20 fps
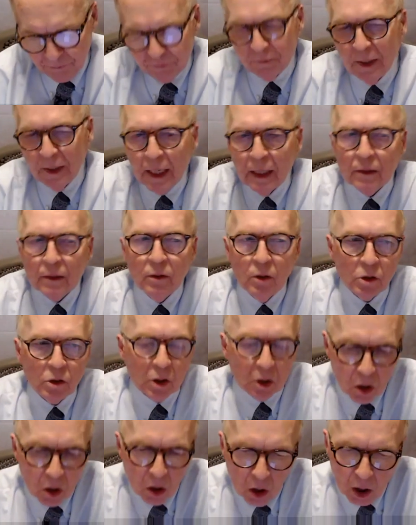Yeah, there's
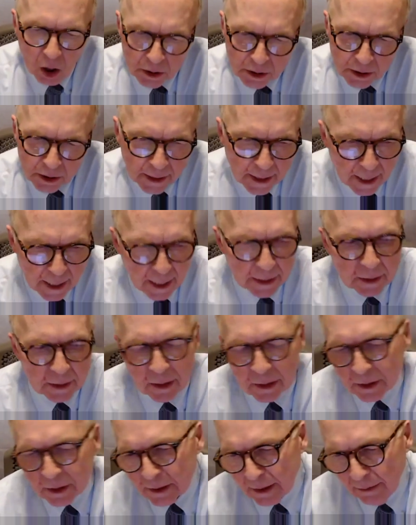a cost. The
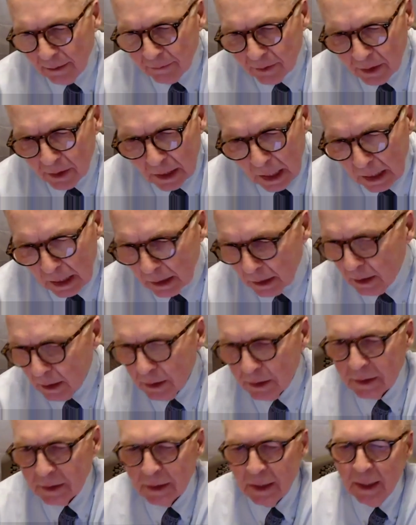cannula is
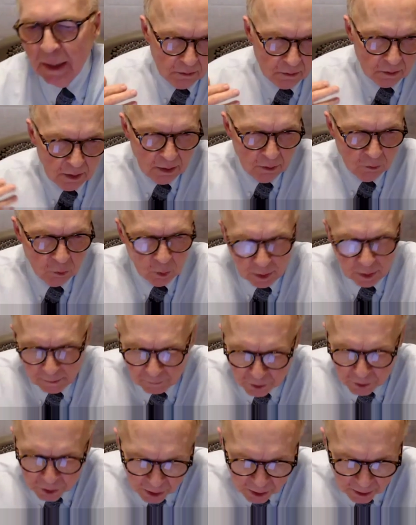$7,
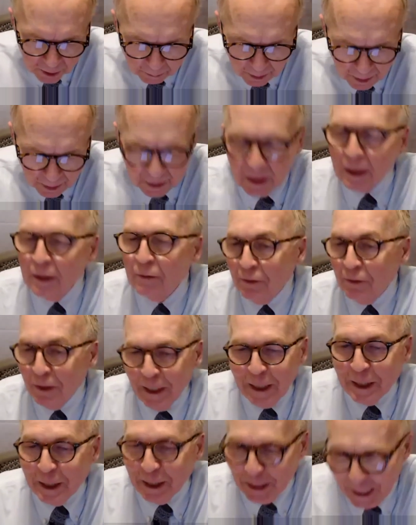whatever's in the bottle, if
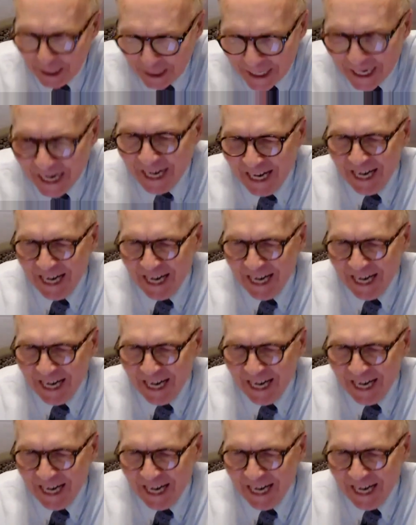anything.